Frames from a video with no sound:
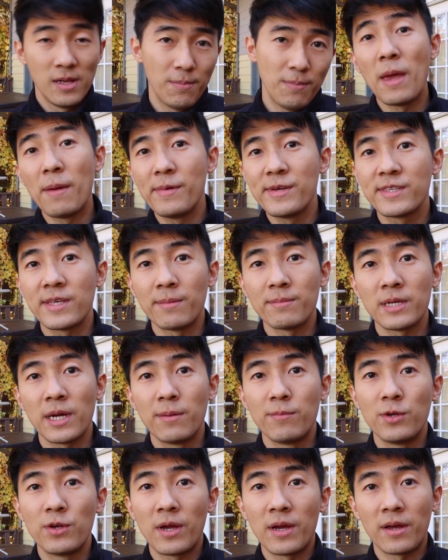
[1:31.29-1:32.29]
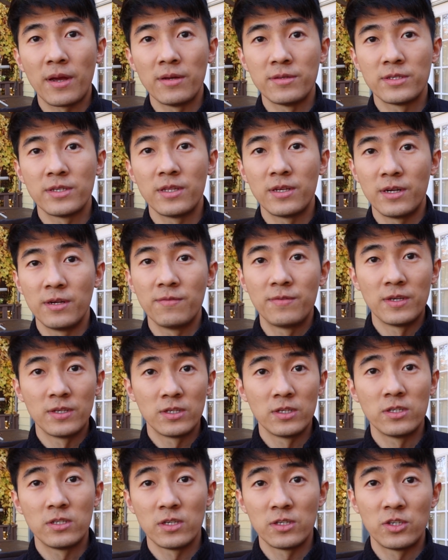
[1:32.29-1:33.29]
Maybe sometime you can consider, if
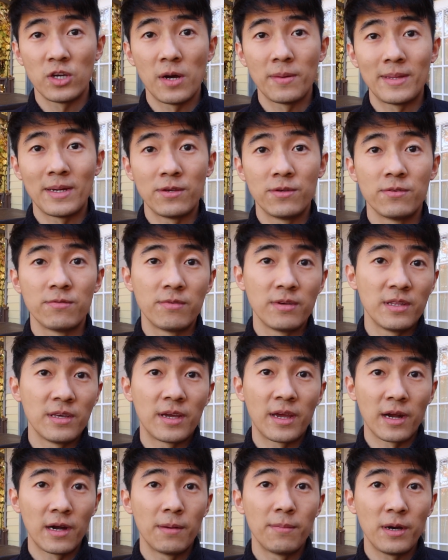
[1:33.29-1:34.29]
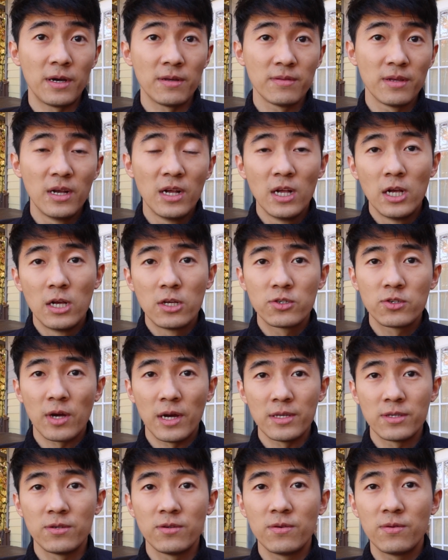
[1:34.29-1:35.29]
this is a job that you really care about,
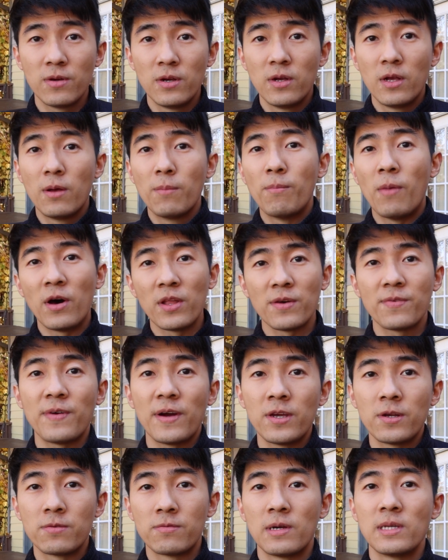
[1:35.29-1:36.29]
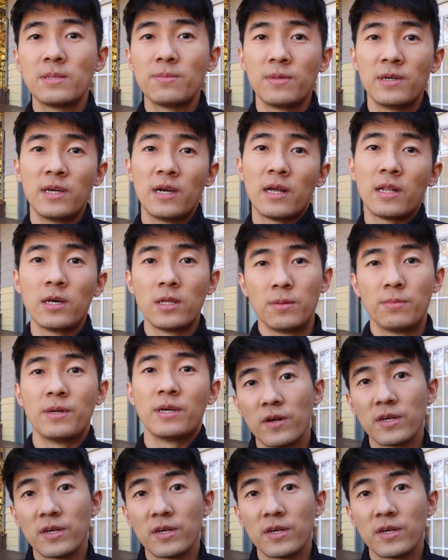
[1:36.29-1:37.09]
try to modify your resume a little bit.